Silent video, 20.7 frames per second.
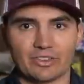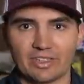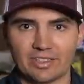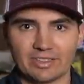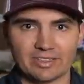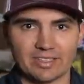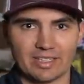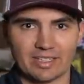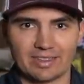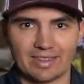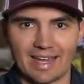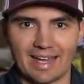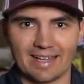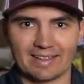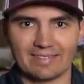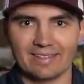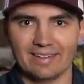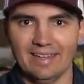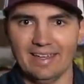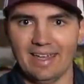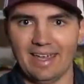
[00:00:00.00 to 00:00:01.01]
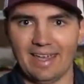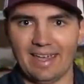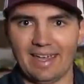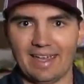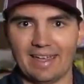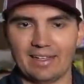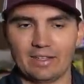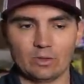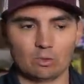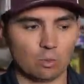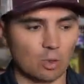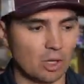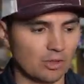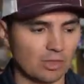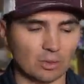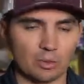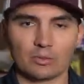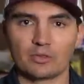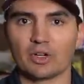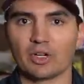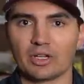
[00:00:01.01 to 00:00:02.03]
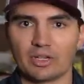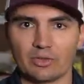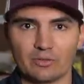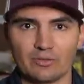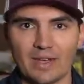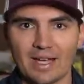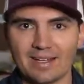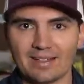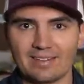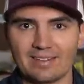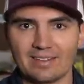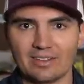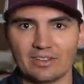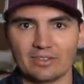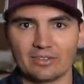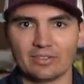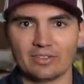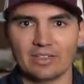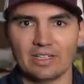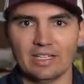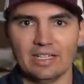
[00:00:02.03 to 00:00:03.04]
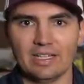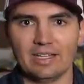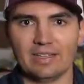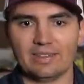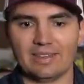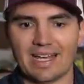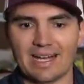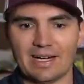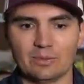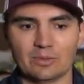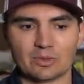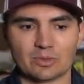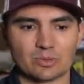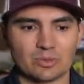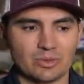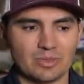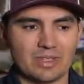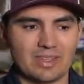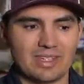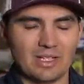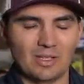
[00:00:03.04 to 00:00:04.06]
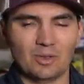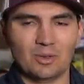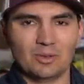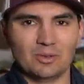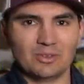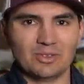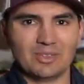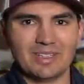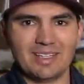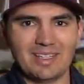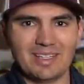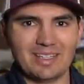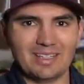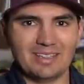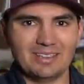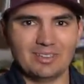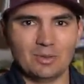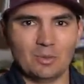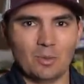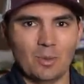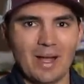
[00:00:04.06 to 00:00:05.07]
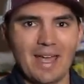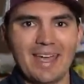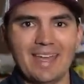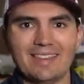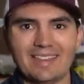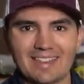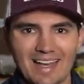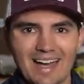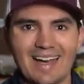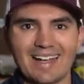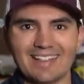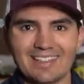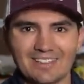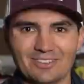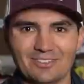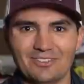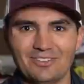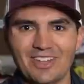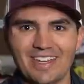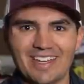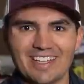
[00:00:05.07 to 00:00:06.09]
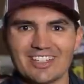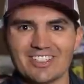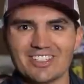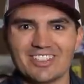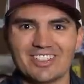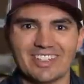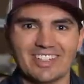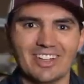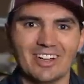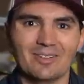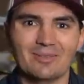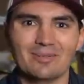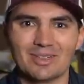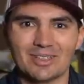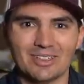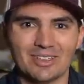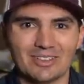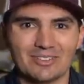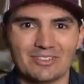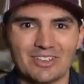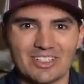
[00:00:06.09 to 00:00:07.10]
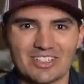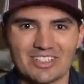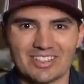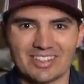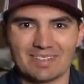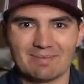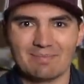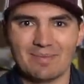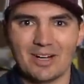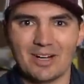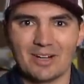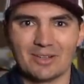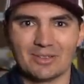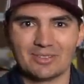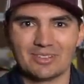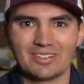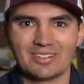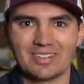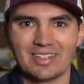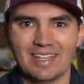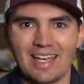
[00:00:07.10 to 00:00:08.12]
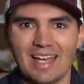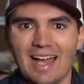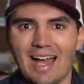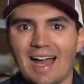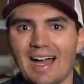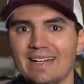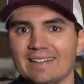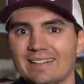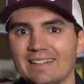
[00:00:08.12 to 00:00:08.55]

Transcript: things like that. And while they were very effective, that was really the only way that I could fish to go put those fish in the boat. I